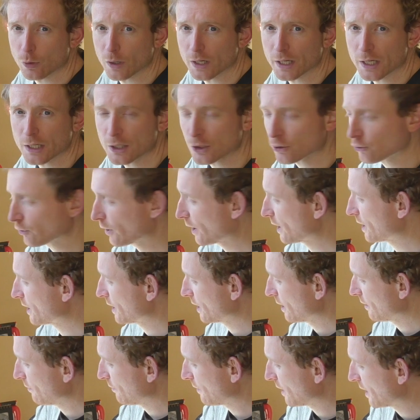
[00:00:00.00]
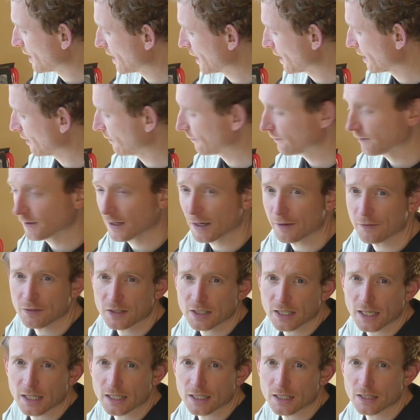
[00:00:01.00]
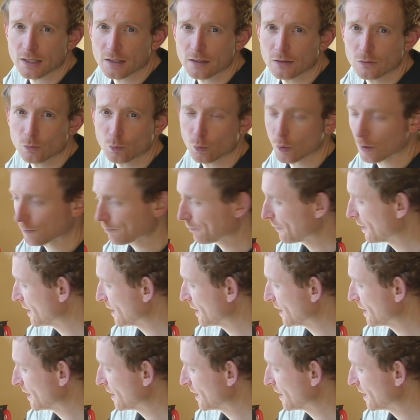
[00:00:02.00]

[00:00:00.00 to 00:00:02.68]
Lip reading: quite interesting, my 5 second, 1